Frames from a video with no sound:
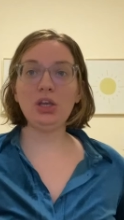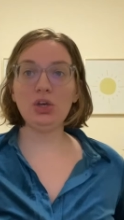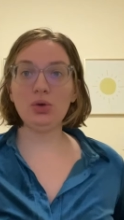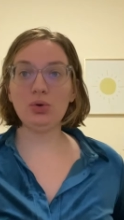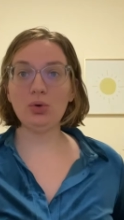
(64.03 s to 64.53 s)

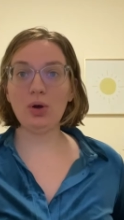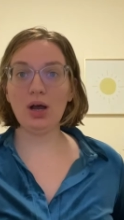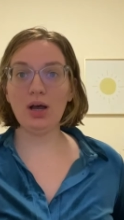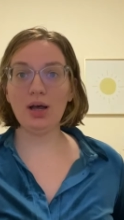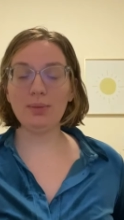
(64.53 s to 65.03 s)
you
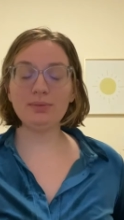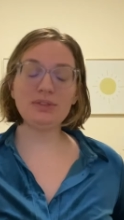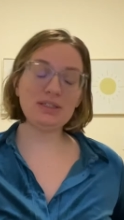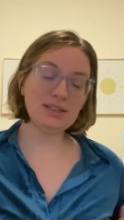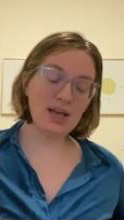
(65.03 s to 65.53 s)
um,
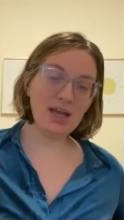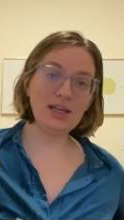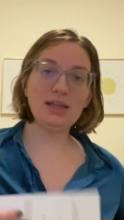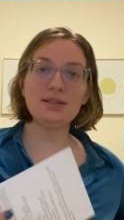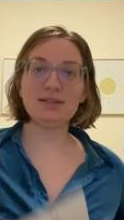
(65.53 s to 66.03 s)

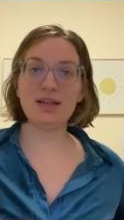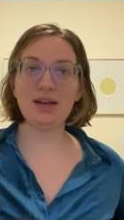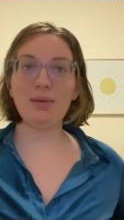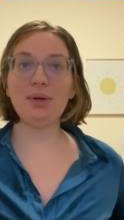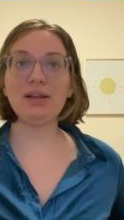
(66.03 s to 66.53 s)
design and set
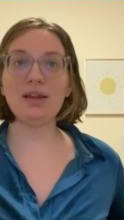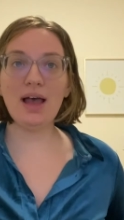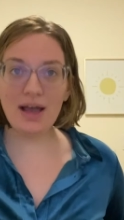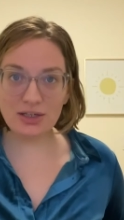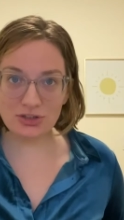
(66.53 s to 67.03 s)
up
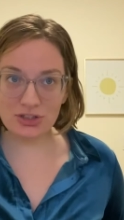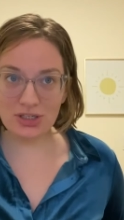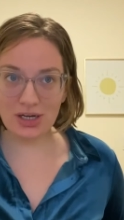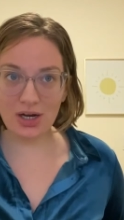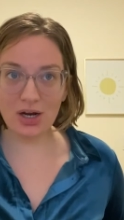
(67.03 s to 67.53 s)
last
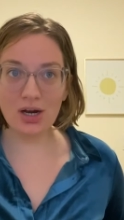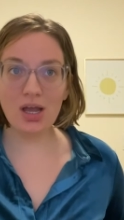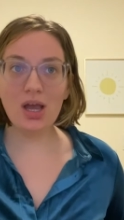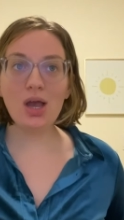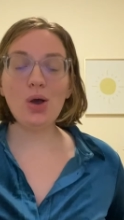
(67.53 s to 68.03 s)
year,
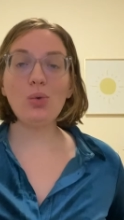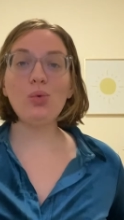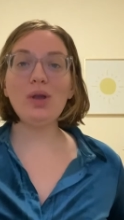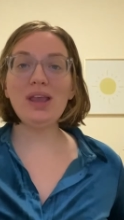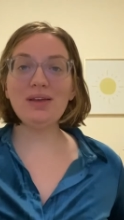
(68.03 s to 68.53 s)

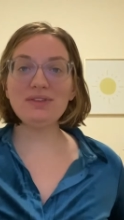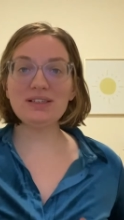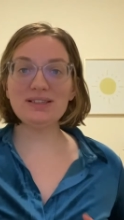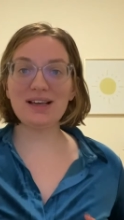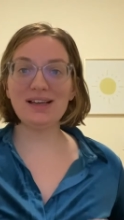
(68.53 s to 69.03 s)
we've
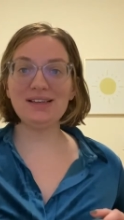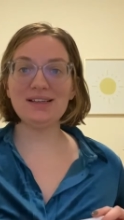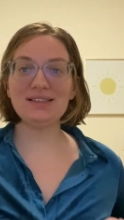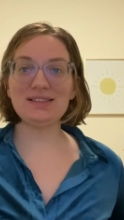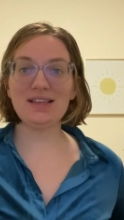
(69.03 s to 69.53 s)
designed
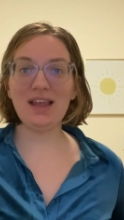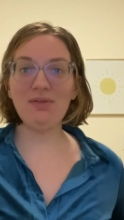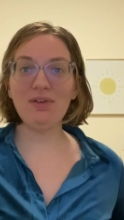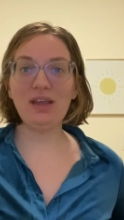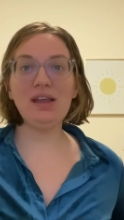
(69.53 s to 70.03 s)
a
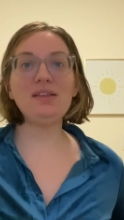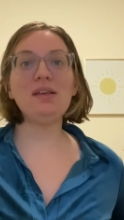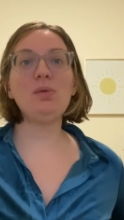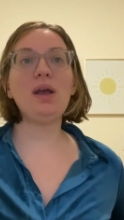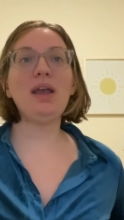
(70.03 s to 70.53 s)
safe,
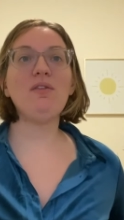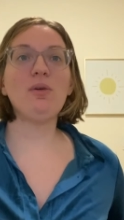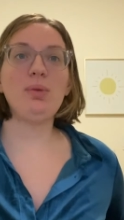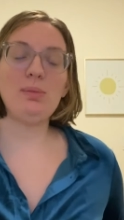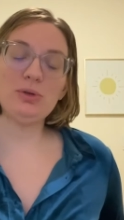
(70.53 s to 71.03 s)
easy way for
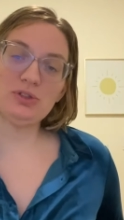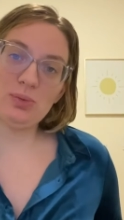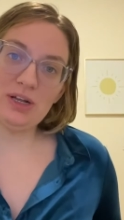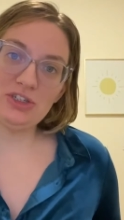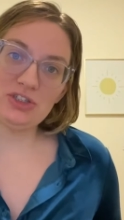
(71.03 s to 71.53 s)
people to
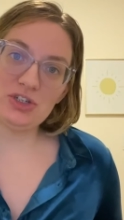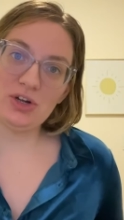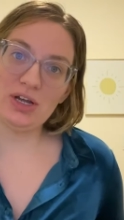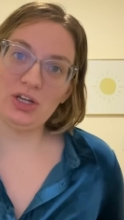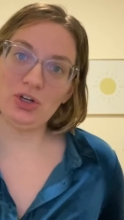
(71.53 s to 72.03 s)

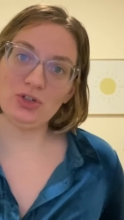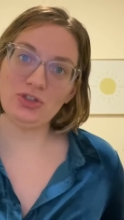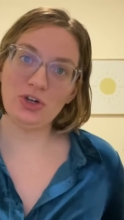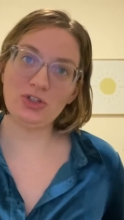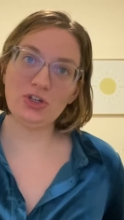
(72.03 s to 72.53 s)
register in your
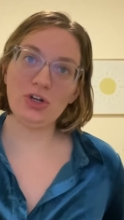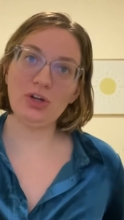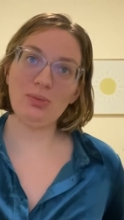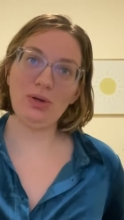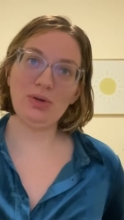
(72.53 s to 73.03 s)
church or
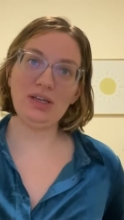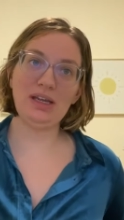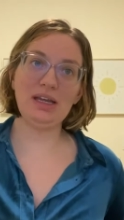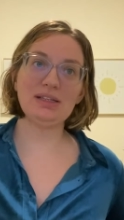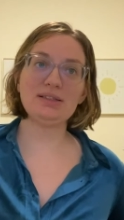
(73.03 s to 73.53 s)

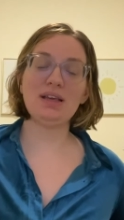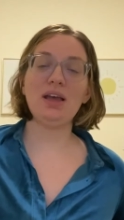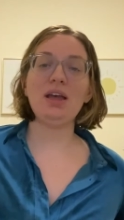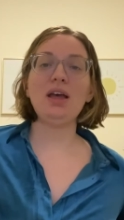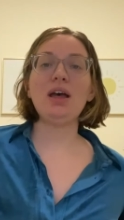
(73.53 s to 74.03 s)
communities
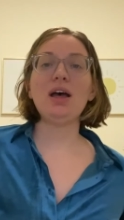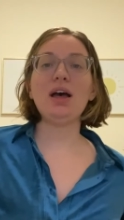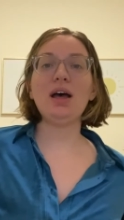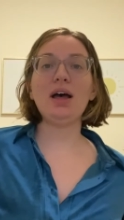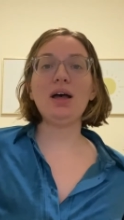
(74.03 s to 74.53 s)

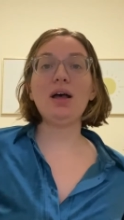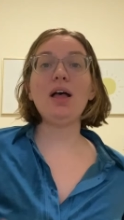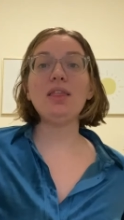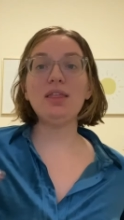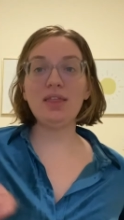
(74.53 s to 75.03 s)
uh,
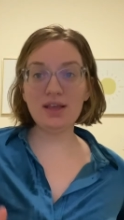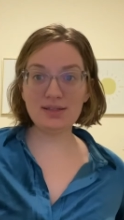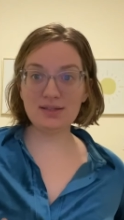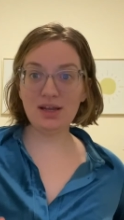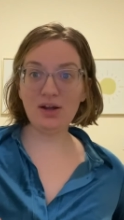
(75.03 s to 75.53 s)

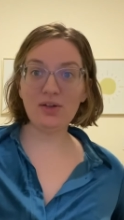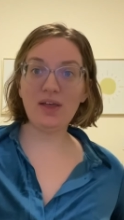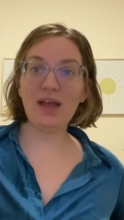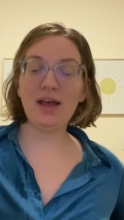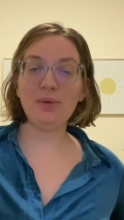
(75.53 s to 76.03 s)
this year
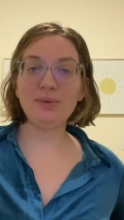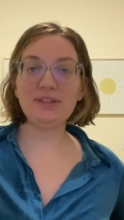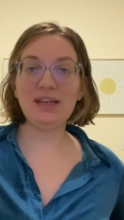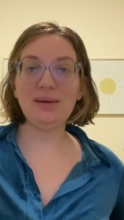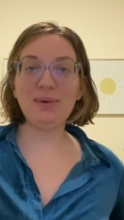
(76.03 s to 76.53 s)
that helps
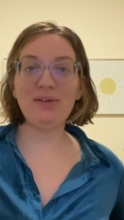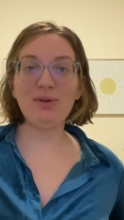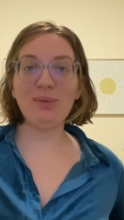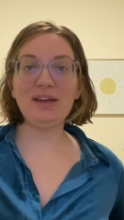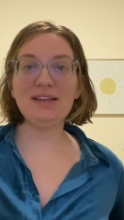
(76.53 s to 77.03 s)
keep
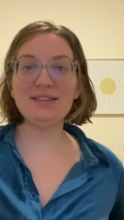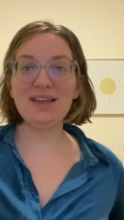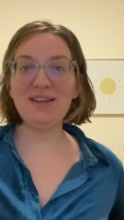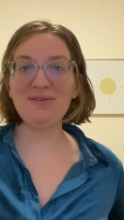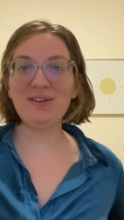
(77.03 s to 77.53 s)
everybody
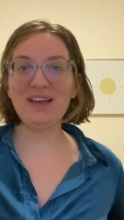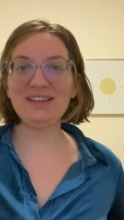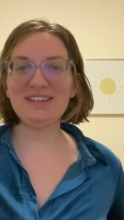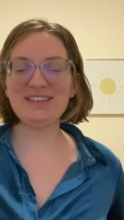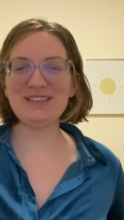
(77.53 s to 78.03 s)
safe
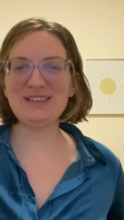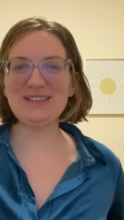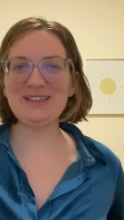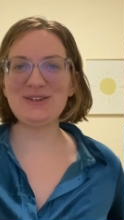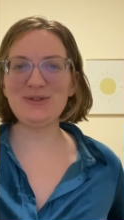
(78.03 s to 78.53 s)
and
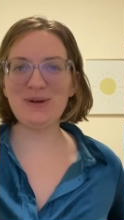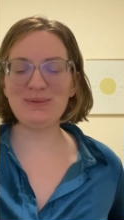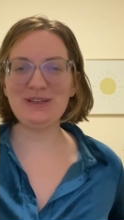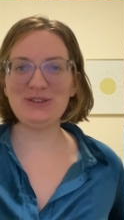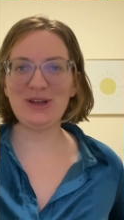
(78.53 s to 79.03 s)
distanced from
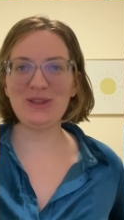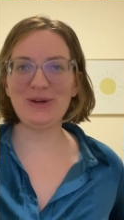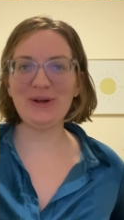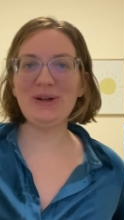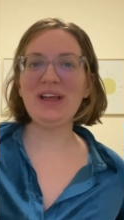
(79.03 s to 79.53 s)
each other.